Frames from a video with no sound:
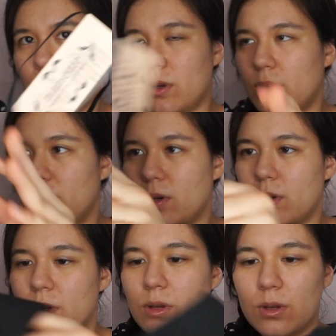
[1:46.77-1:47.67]

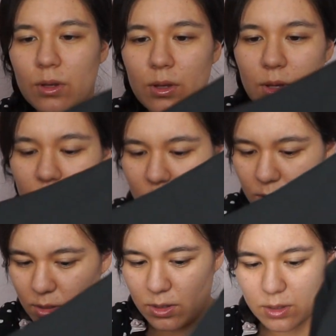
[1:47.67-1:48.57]

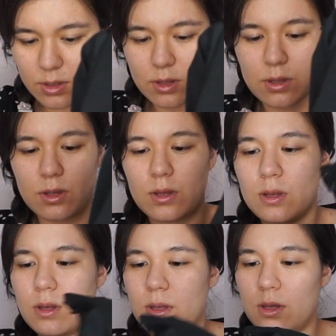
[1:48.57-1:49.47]

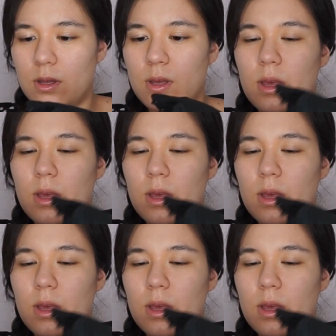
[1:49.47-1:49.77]
(silence)